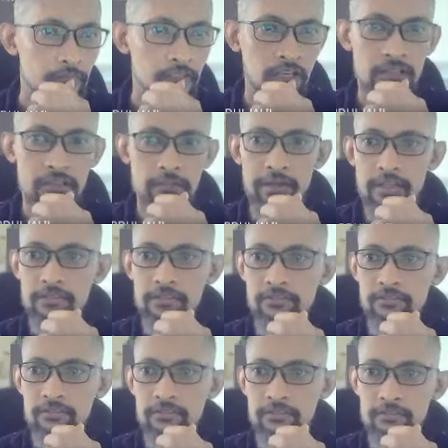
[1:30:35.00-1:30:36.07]
color
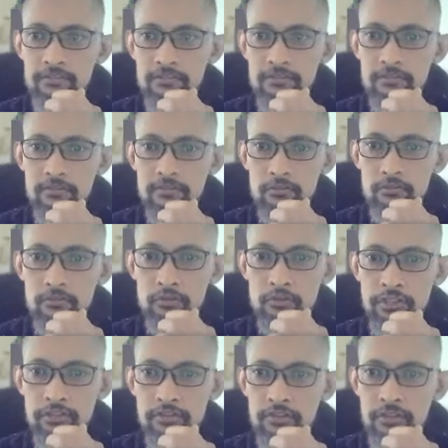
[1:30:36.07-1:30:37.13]
balance.
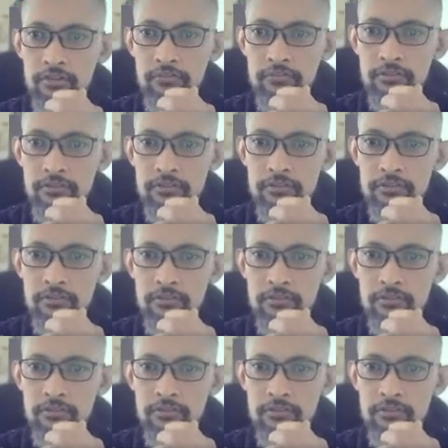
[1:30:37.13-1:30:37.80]
Change that first.